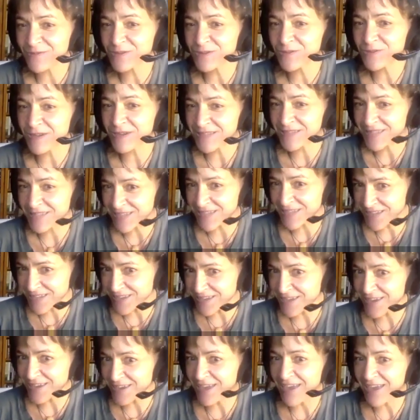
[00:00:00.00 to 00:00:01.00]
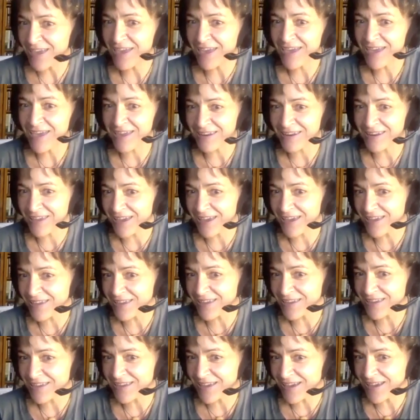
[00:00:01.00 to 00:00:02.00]
tricksy. And
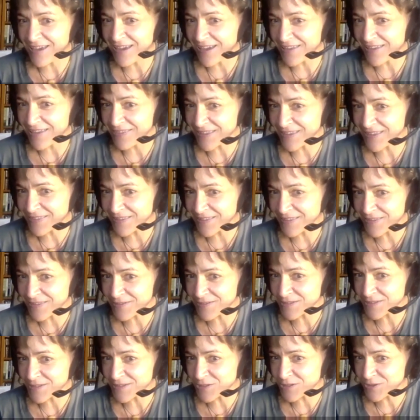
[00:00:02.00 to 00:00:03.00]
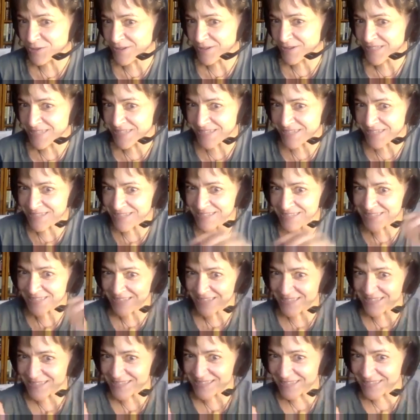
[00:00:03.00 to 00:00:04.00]
I think that there's a tricksiness
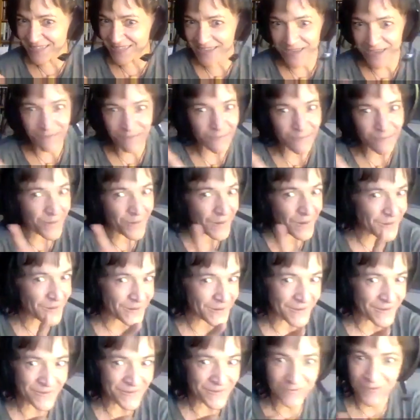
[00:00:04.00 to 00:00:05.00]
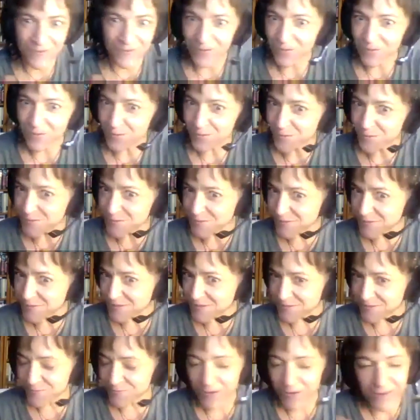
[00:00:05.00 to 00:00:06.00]
that's like part of the whole,
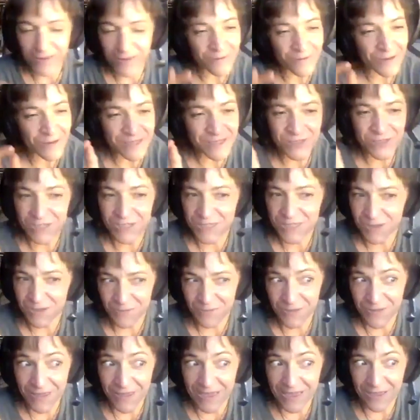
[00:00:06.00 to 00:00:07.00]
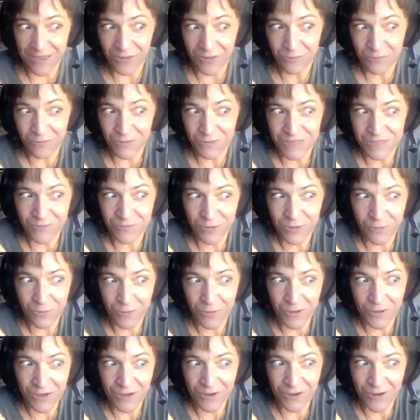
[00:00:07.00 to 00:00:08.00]
whether it's just the element of your
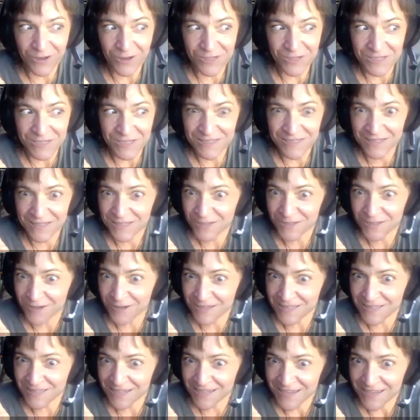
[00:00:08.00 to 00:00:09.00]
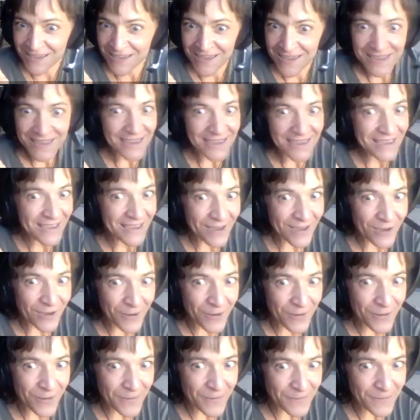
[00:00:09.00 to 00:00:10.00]
own unconscious that's tricksy,
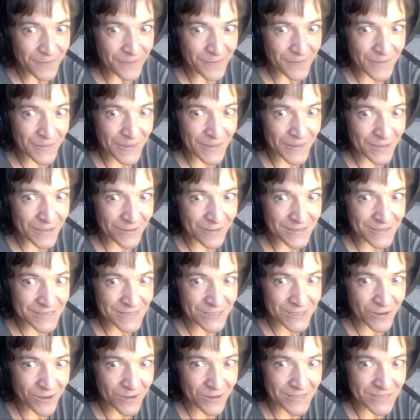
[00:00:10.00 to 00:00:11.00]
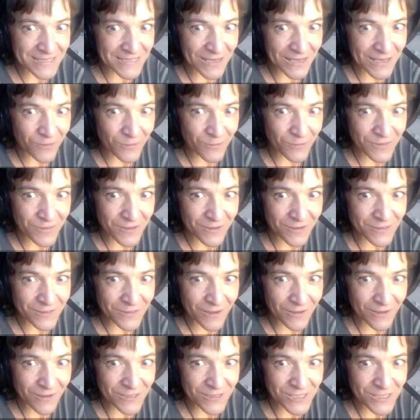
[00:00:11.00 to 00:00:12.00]
because it's hard to tell what the
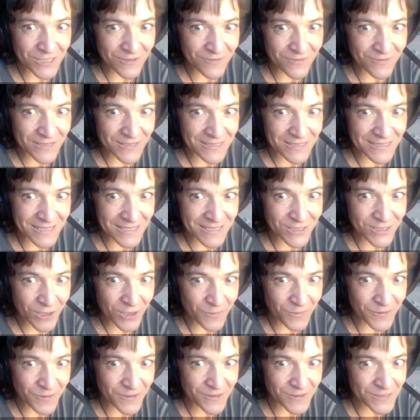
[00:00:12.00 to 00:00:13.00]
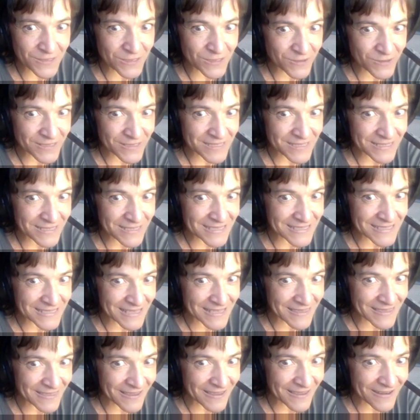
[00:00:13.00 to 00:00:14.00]
ontology of these things are, but there's a tricksiness
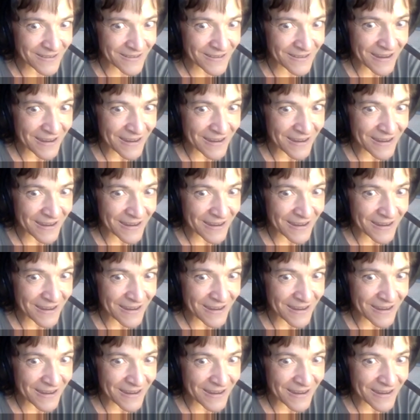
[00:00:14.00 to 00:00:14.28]
in there.